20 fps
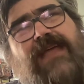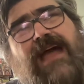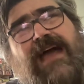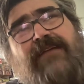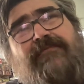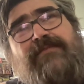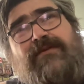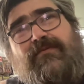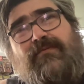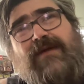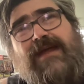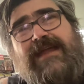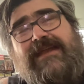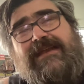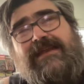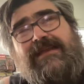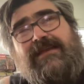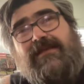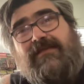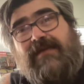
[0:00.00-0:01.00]
I've been
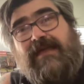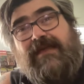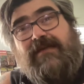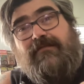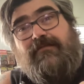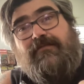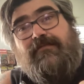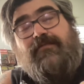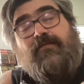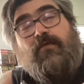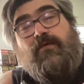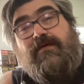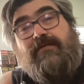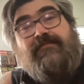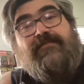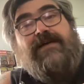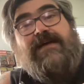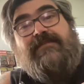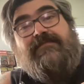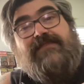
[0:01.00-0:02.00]
writing like four to
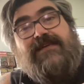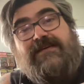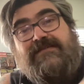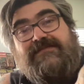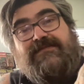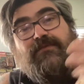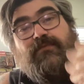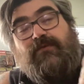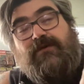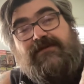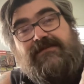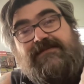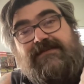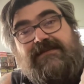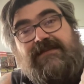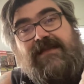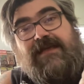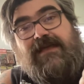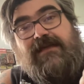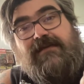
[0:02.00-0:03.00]
5,000 words a
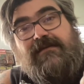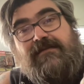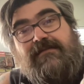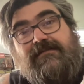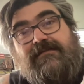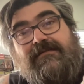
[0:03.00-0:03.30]
day.